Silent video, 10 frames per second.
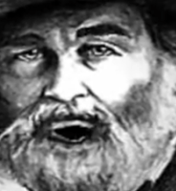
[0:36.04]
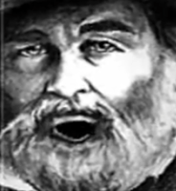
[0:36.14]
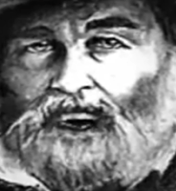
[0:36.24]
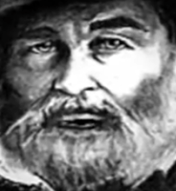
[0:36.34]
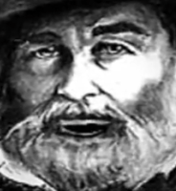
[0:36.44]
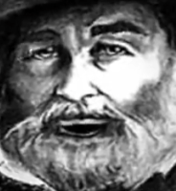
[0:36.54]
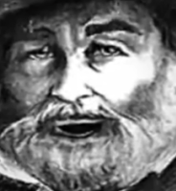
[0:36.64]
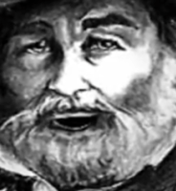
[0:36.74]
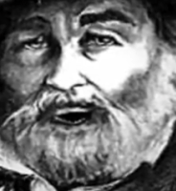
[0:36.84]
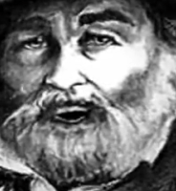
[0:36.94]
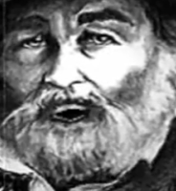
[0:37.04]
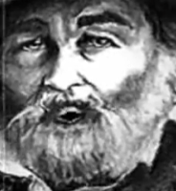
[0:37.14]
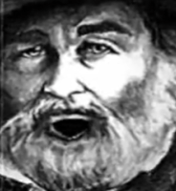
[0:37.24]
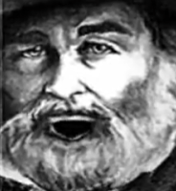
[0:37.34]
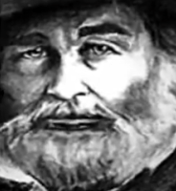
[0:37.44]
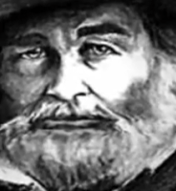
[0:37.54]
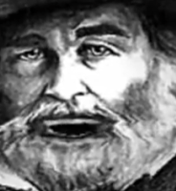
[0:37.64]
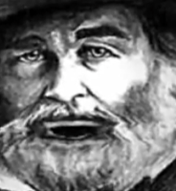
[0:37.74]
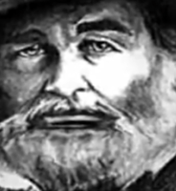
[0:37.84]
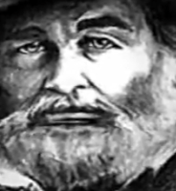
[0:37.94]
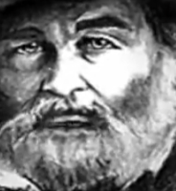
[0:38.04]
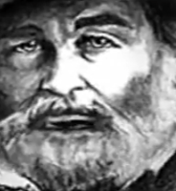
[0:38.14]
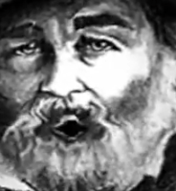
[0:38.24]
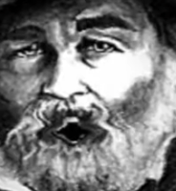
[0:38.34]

or watch honeybees busy round the hive of a